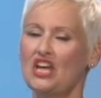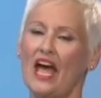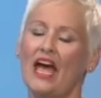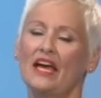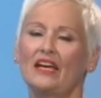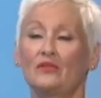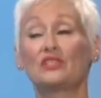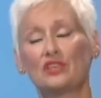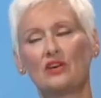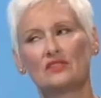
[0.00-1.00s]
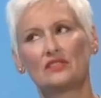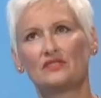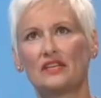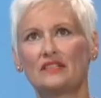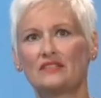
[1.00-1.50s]
shag, which
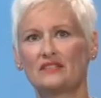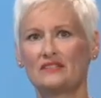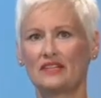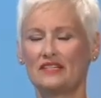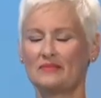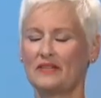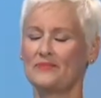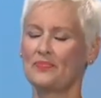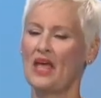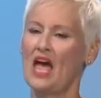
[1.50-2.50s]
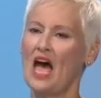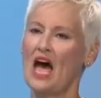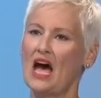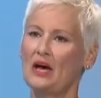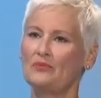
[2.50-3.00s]
also dates me.
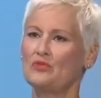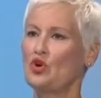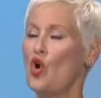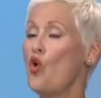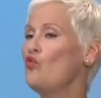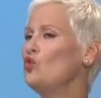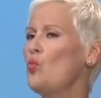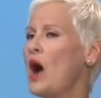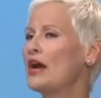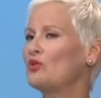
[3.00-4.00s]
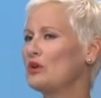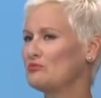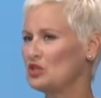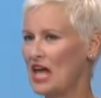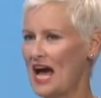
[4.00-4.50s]
Oval wire
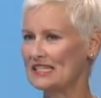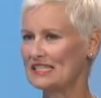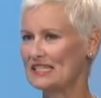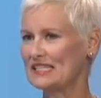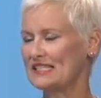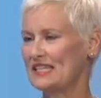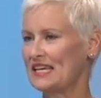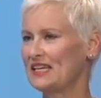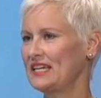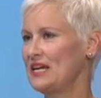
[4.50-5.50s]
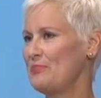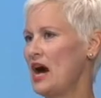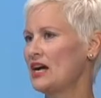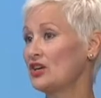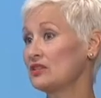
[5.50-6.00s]
rim glasses, hip
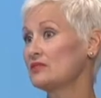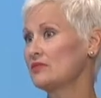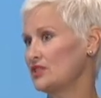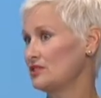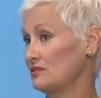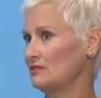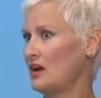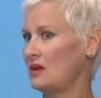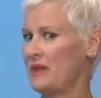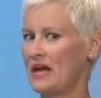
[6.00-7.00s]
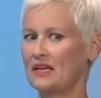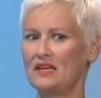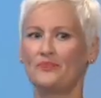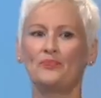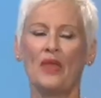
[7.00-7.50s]
huggers, which are back
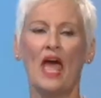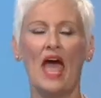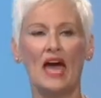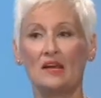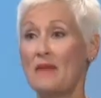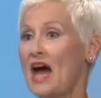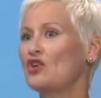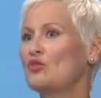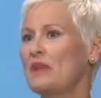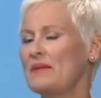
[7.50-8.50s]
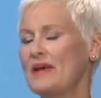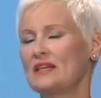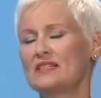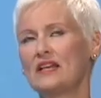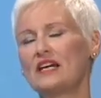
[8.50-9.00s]
in, and a macrame
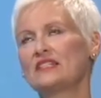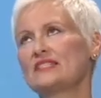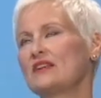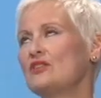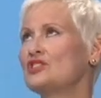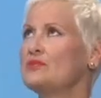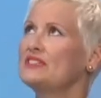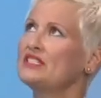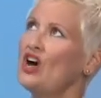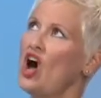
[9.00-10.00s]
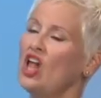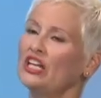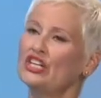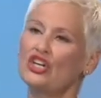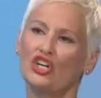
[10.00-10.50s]
belt. And she was tall
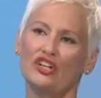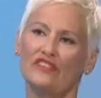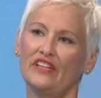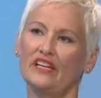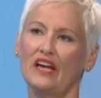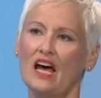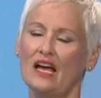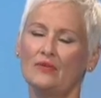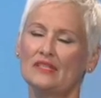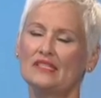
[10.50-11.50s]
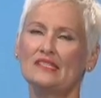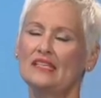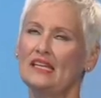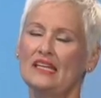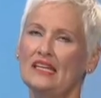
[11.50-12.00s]
and curvy, and I was
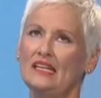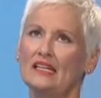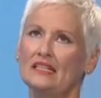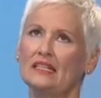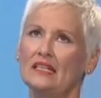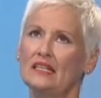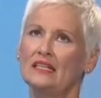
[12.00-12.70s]
skinny, and